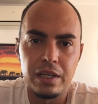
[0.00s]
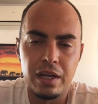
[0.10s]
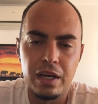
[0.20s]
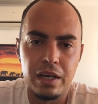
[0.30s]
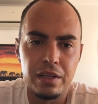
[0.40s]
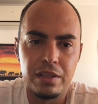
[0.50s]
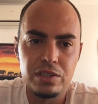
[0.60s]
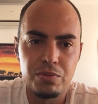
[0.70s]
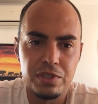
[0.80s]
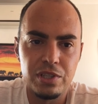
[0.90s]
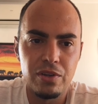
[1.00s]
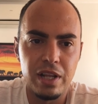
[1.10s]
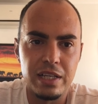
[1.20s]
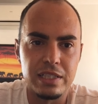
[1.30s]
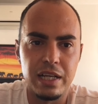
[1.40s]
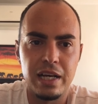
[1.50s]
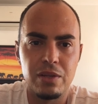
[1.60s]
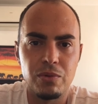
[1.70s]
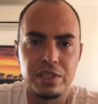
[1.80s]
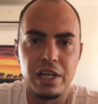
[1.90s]
Uh, this result last
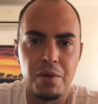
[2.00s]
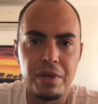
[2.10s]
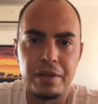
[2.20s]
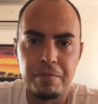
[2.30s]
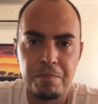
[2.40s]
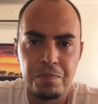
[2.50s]
night was coming.